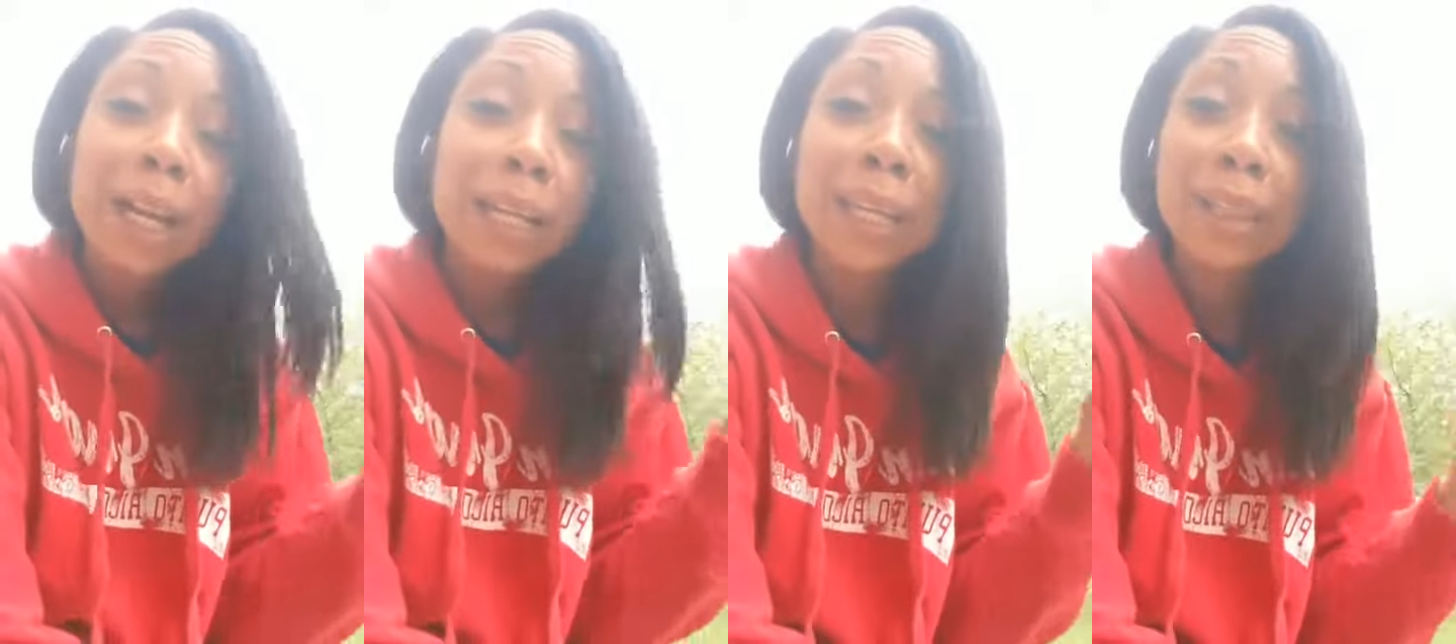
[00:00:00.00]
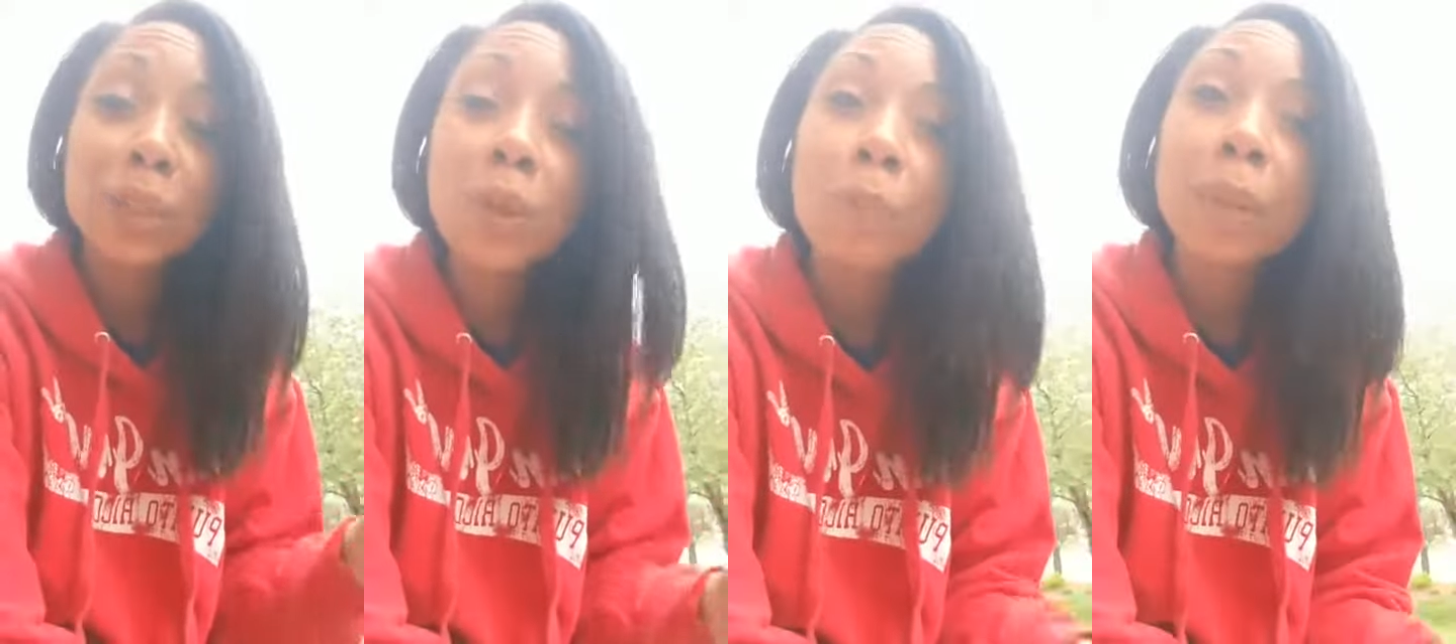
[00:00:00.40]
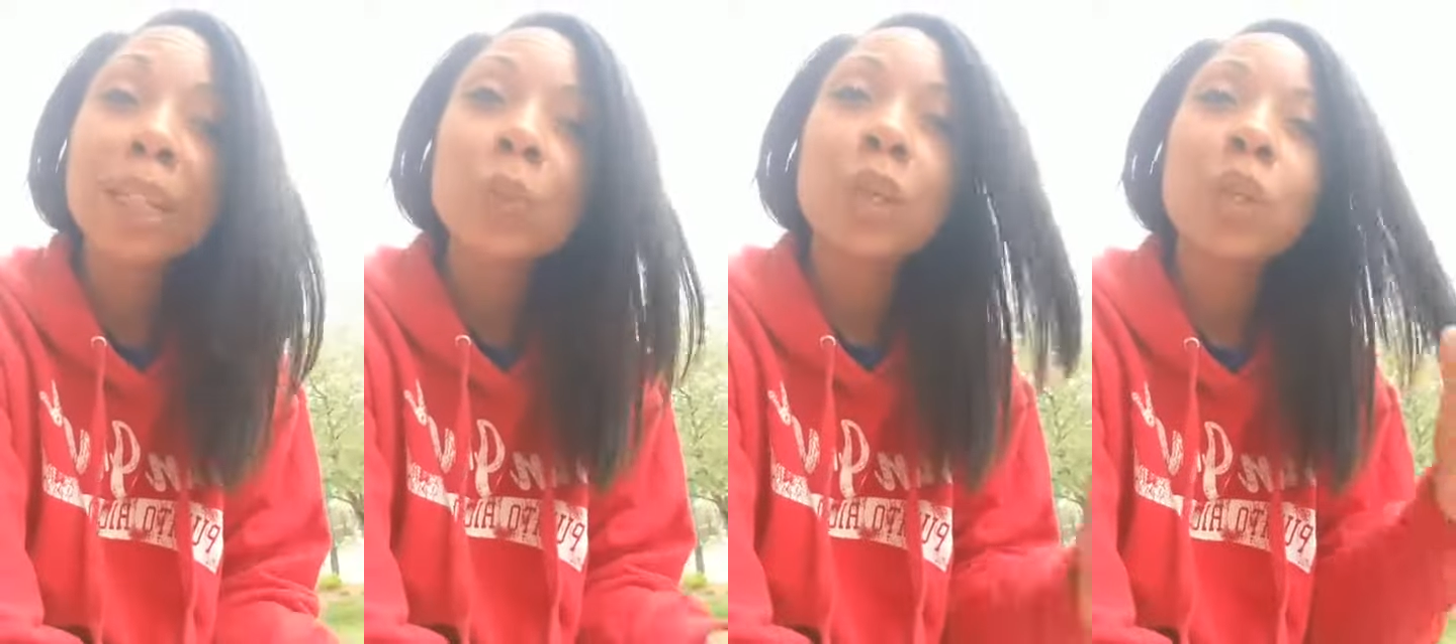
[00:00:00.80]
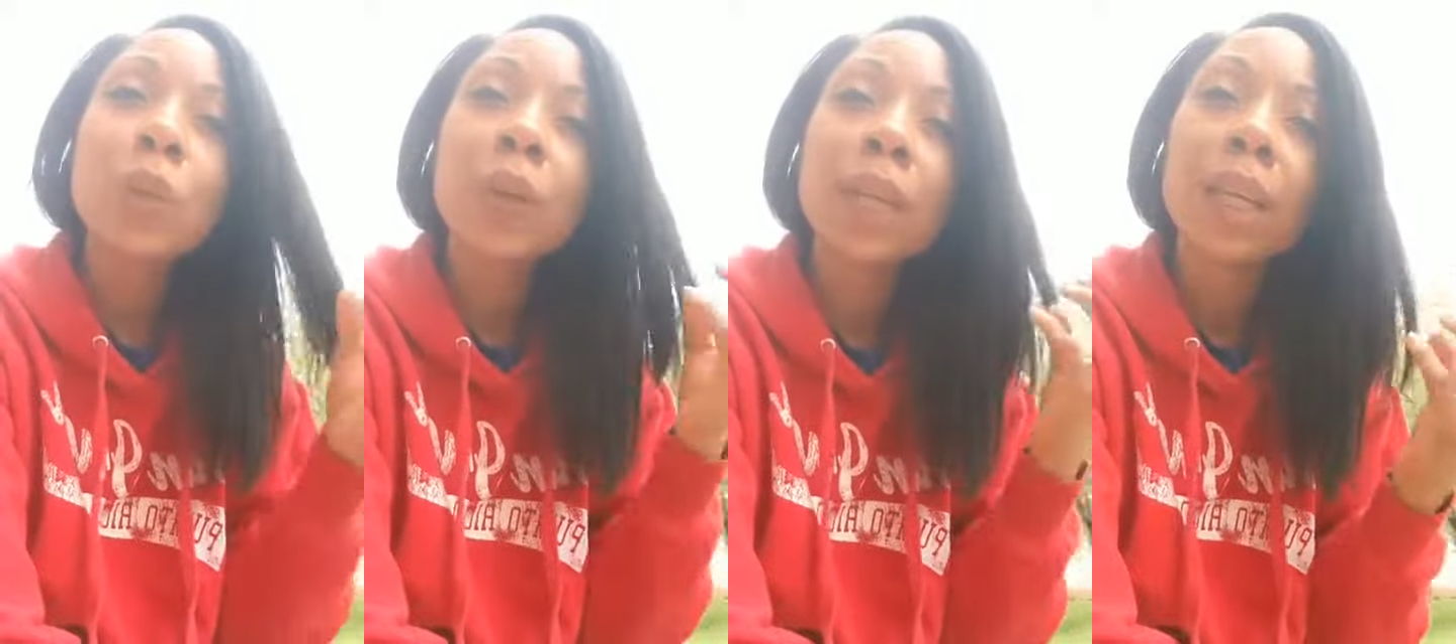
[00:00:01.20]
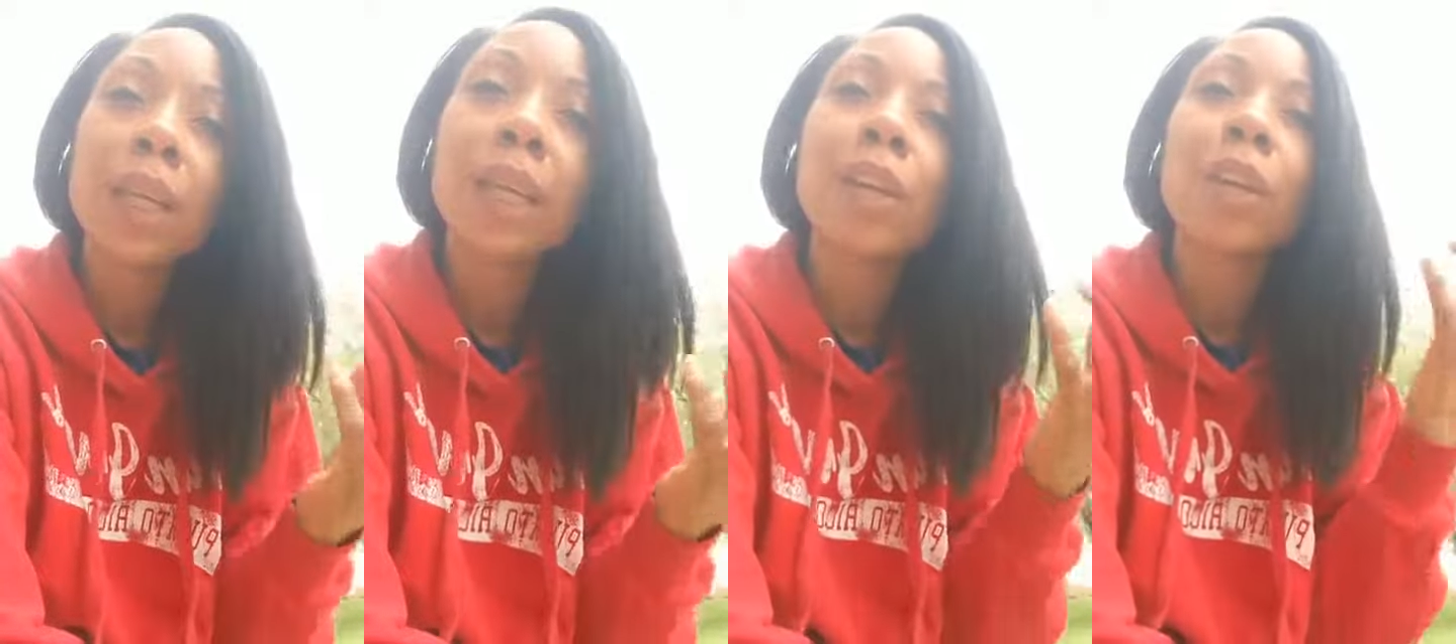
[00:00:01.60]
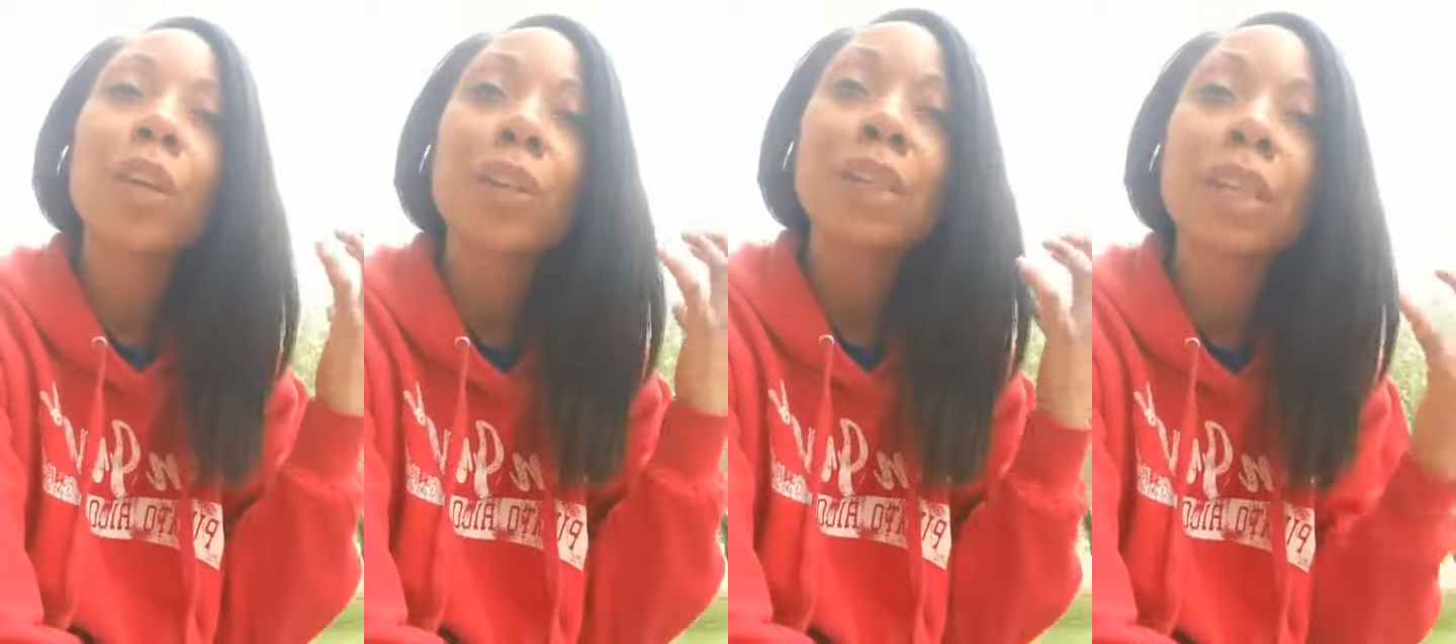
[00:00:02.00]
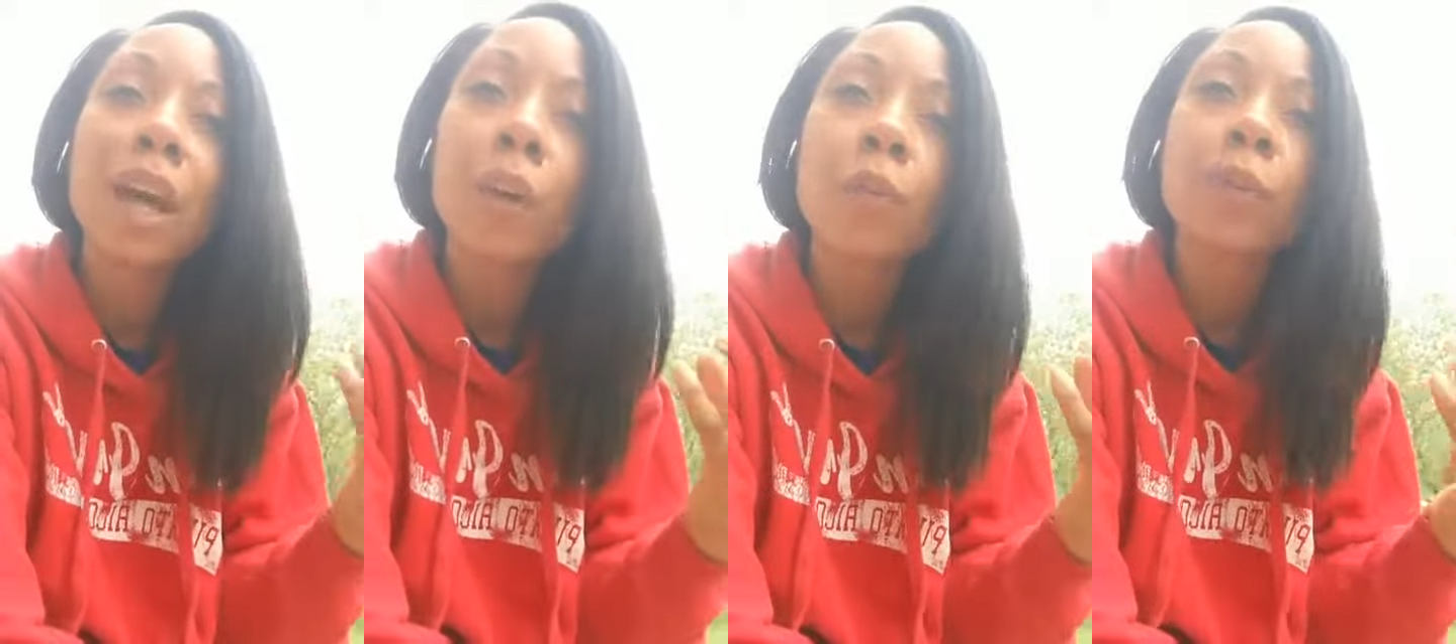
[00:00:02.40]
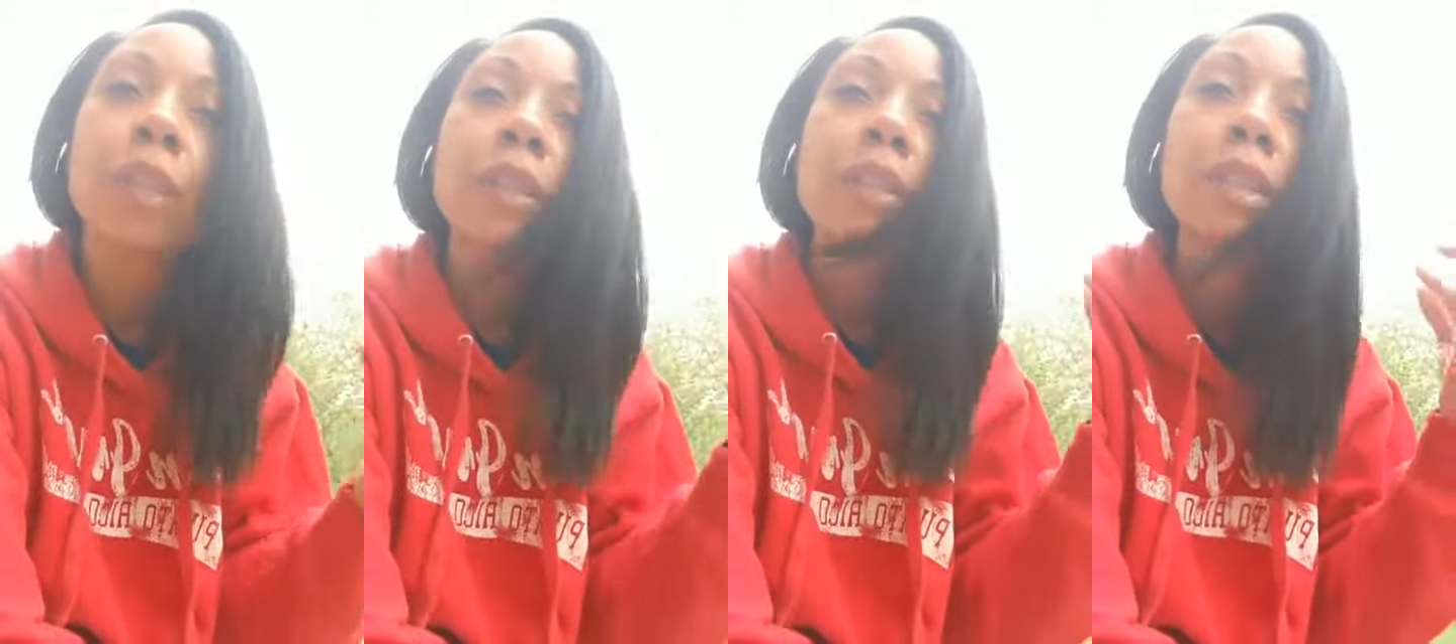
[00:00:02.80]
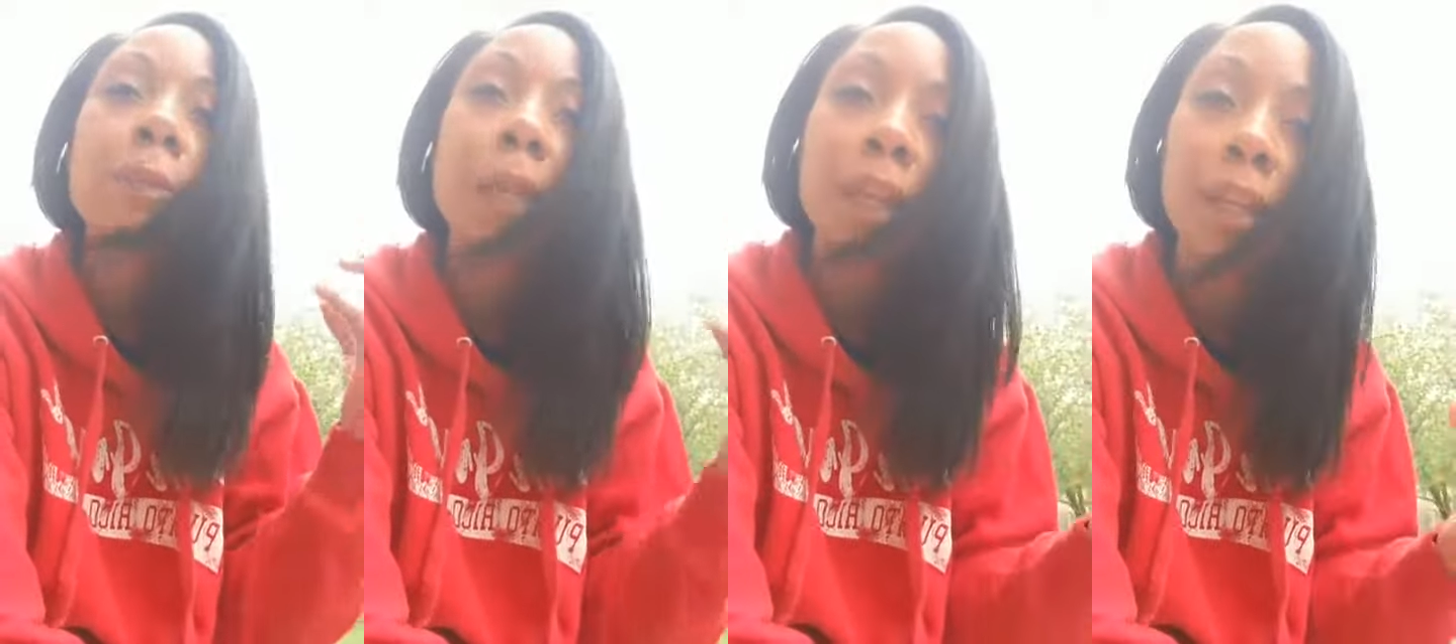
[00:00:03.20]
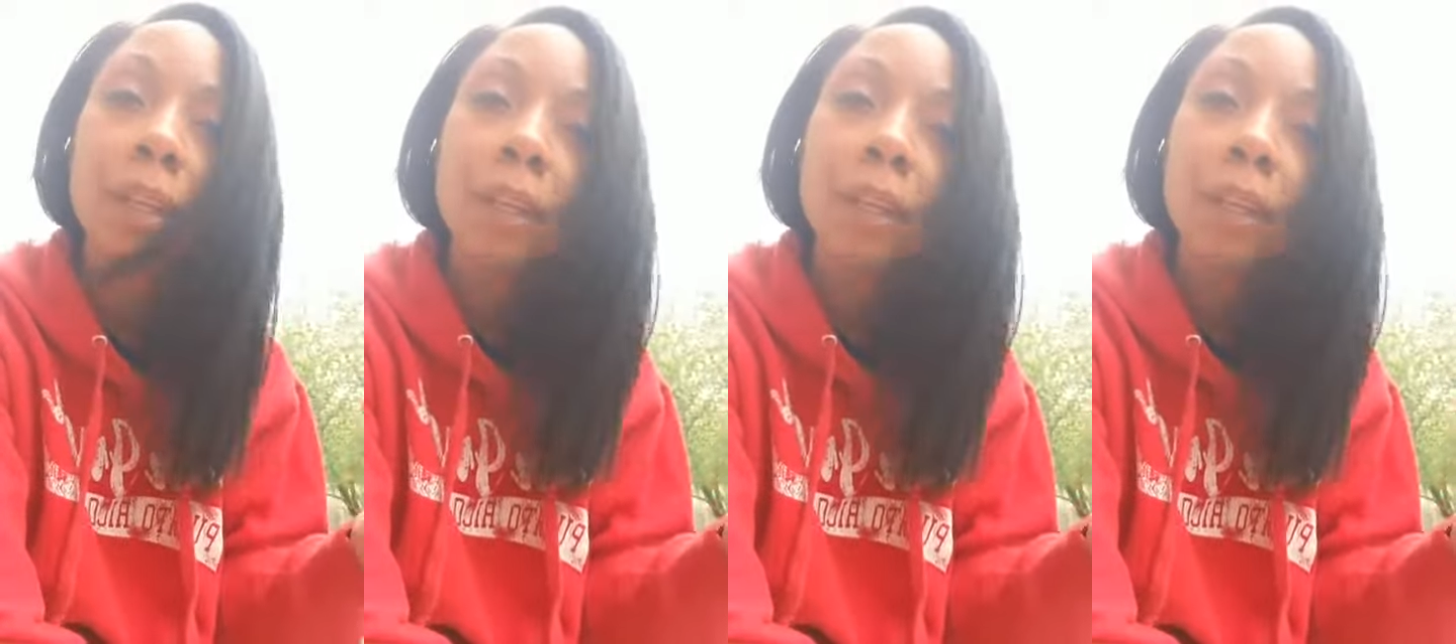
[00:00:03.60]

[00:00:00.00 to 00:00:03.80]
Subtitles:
Get to a place where you can hear yourself speak,